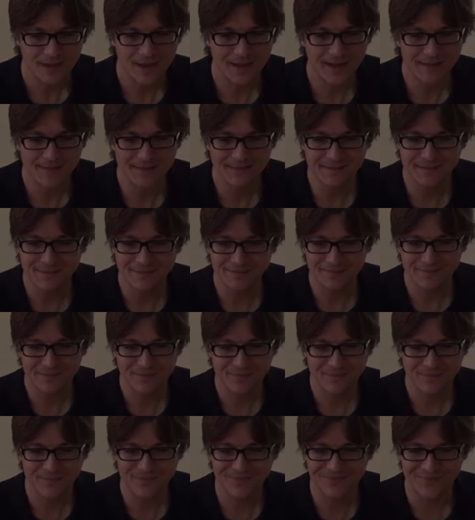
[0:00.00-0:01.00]
And
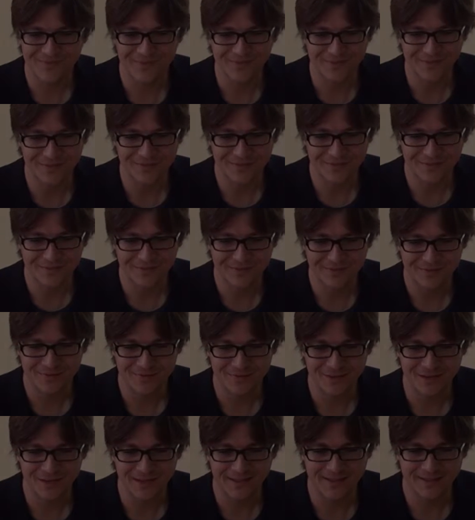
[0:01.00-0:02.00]

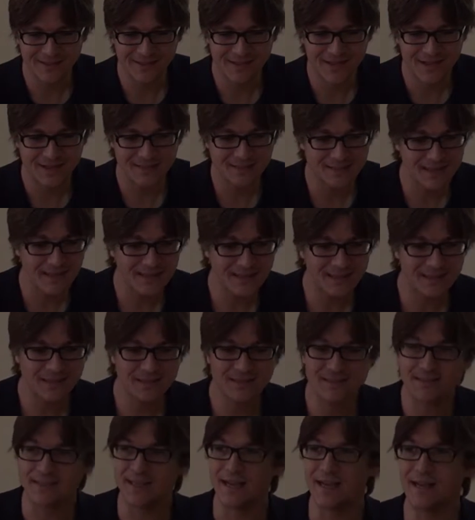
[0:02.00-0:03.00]
the exactly
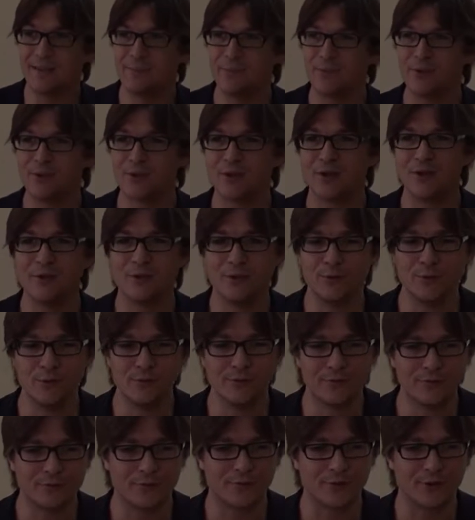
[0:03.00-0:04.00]
same you can
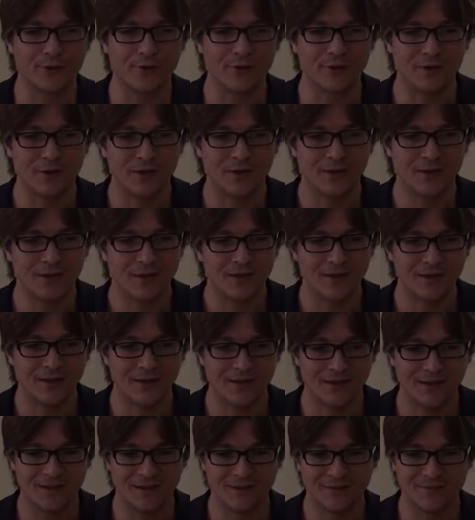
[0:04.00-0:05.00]
do for
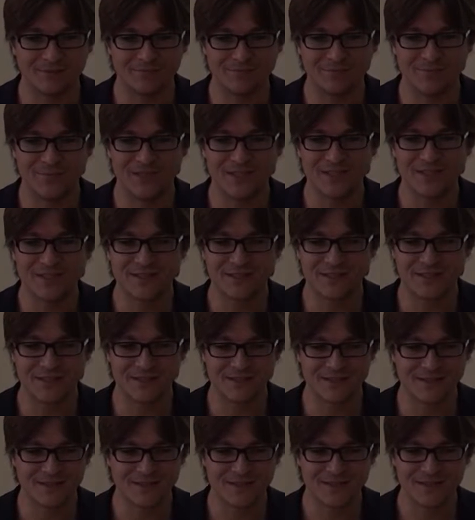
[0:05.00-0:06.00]

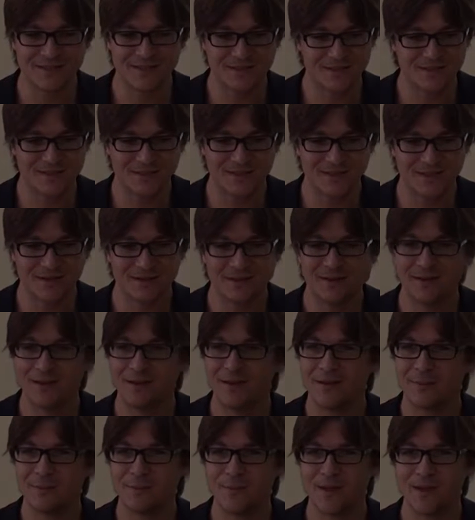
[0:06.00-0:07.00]
distance
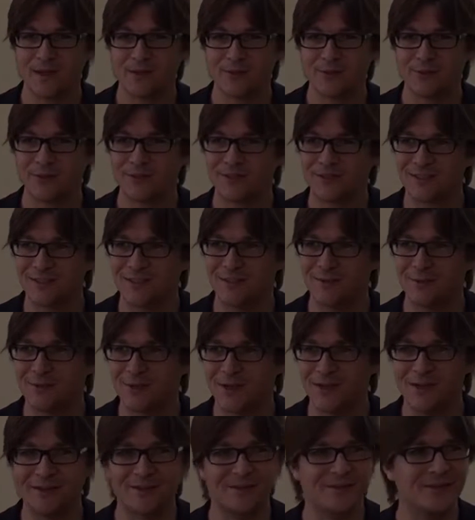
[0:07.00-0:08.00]
matrix, and you
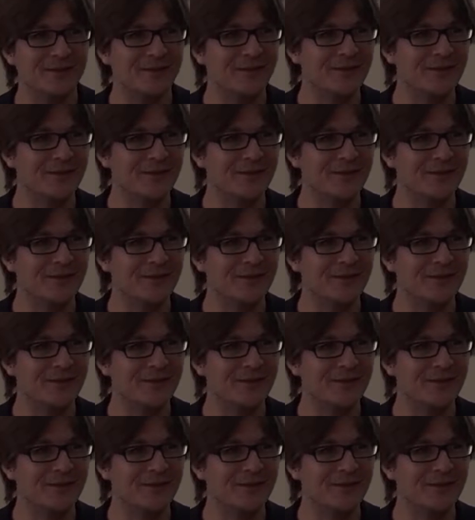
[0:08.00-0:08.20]
get